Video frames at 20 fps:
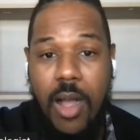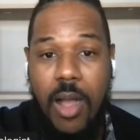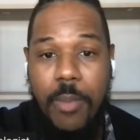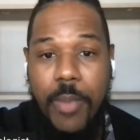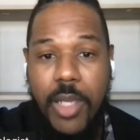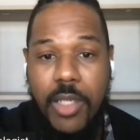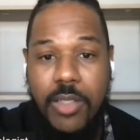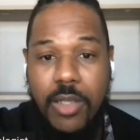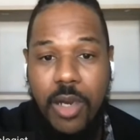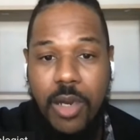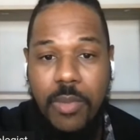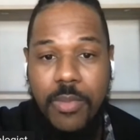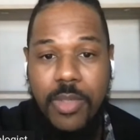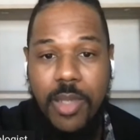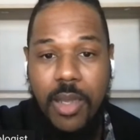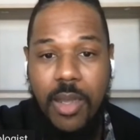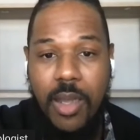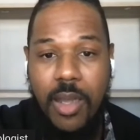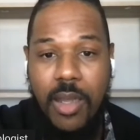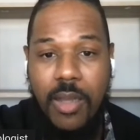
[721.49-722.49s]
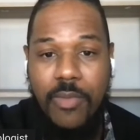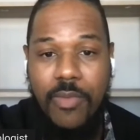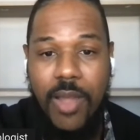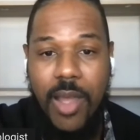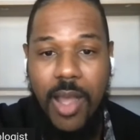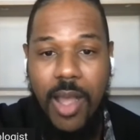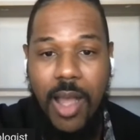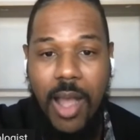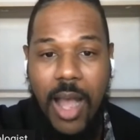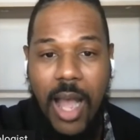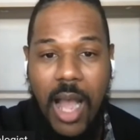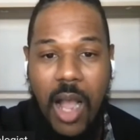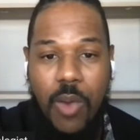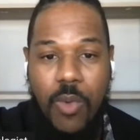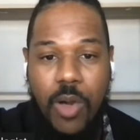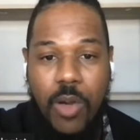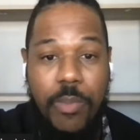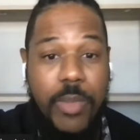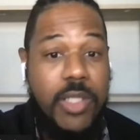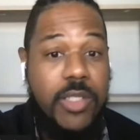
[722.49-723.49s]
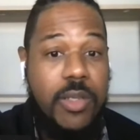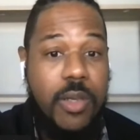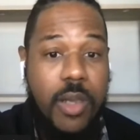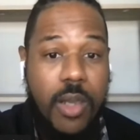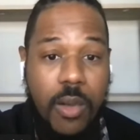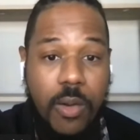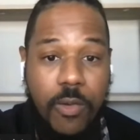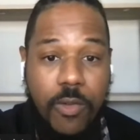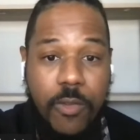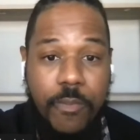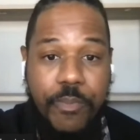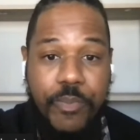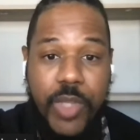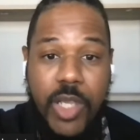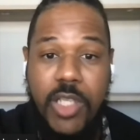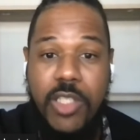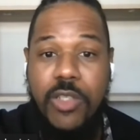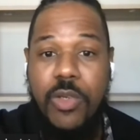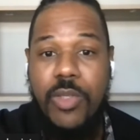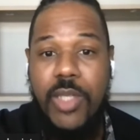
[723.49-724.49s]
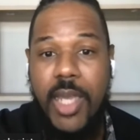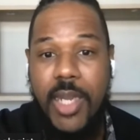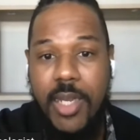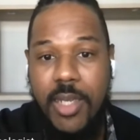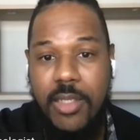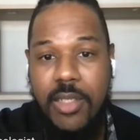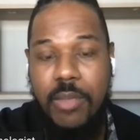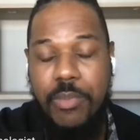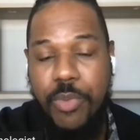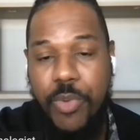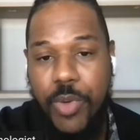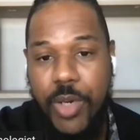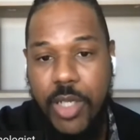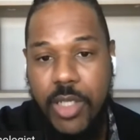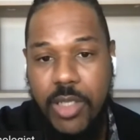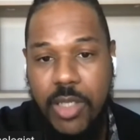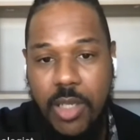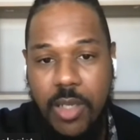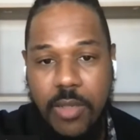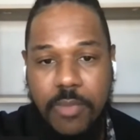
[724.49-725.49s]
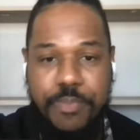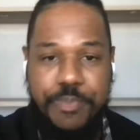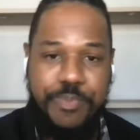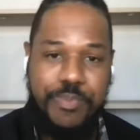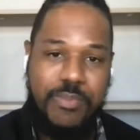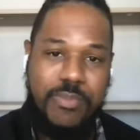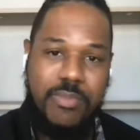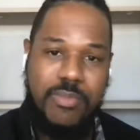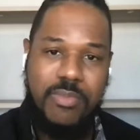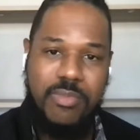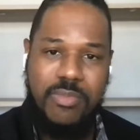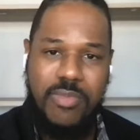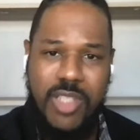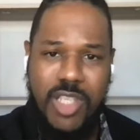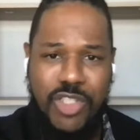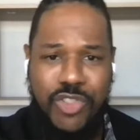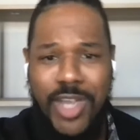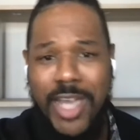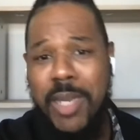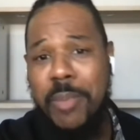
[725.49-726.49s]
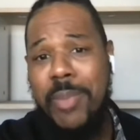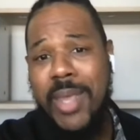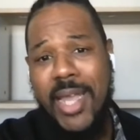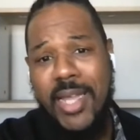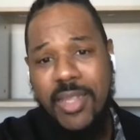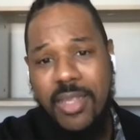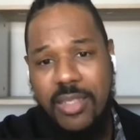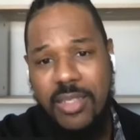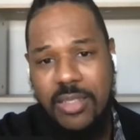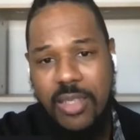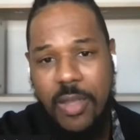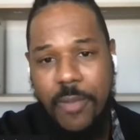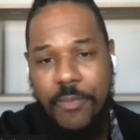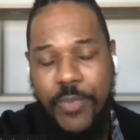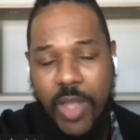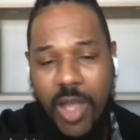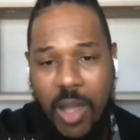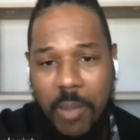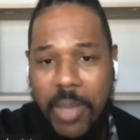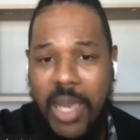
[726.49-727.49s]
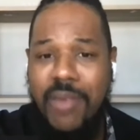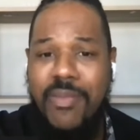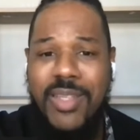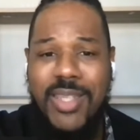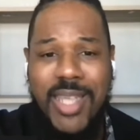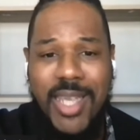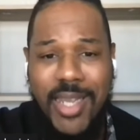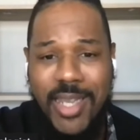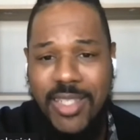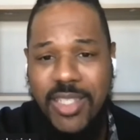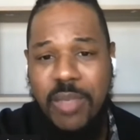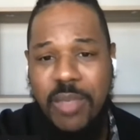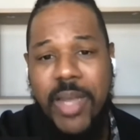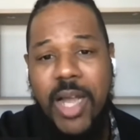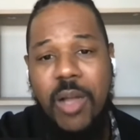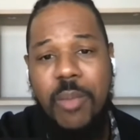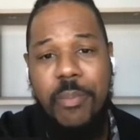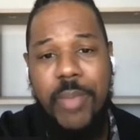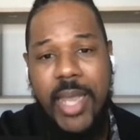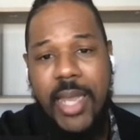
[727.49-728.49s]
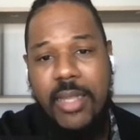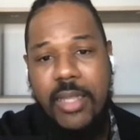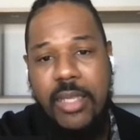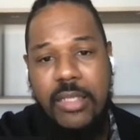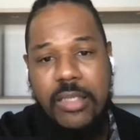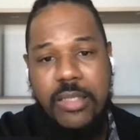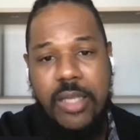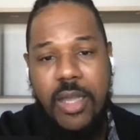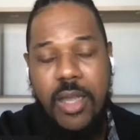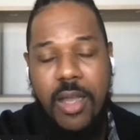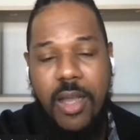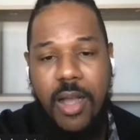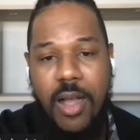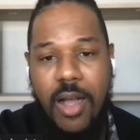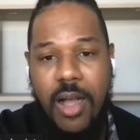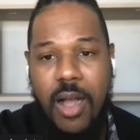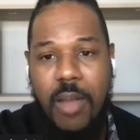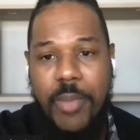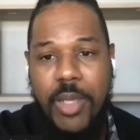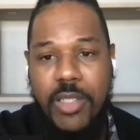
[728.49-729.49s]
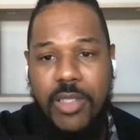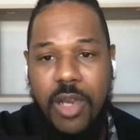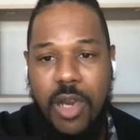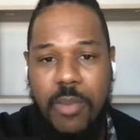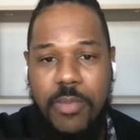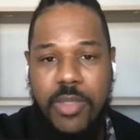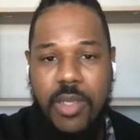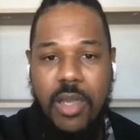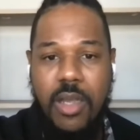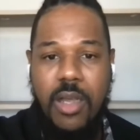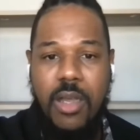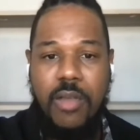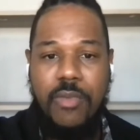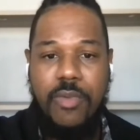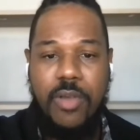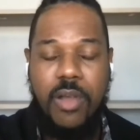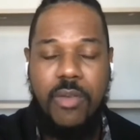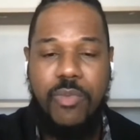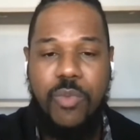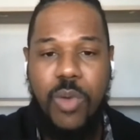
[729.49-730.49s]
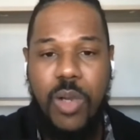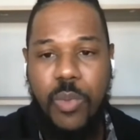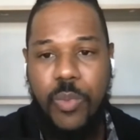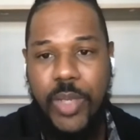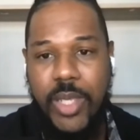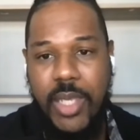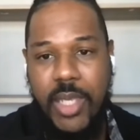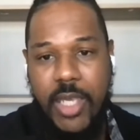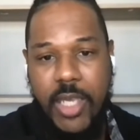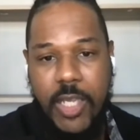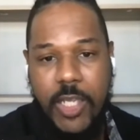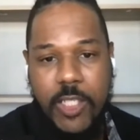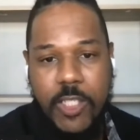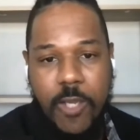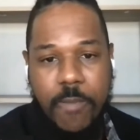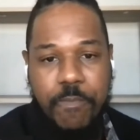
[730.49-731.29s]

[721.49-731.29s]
in terms of our mental health. And so that is important to try to balance. Everything is about balance in terms of what we eat.